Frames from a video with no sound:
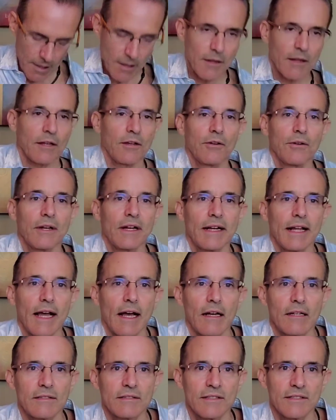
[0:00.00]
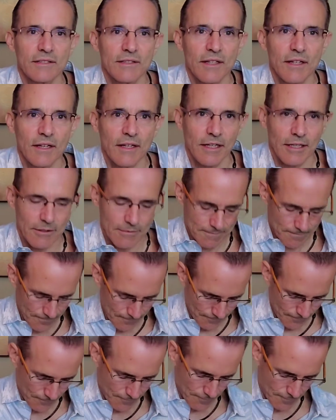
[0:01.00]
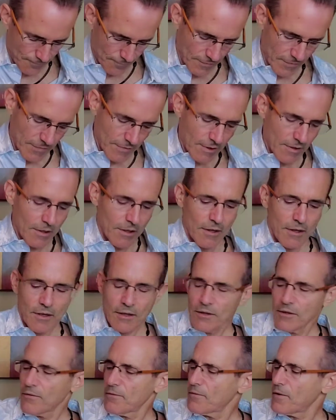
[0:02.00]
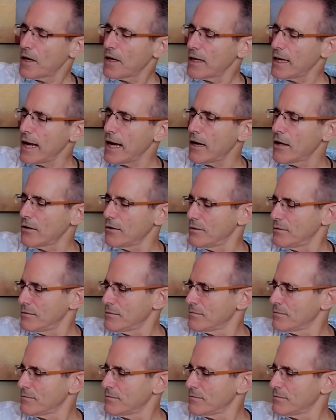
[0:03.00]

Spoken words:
they do an analysis on it to find out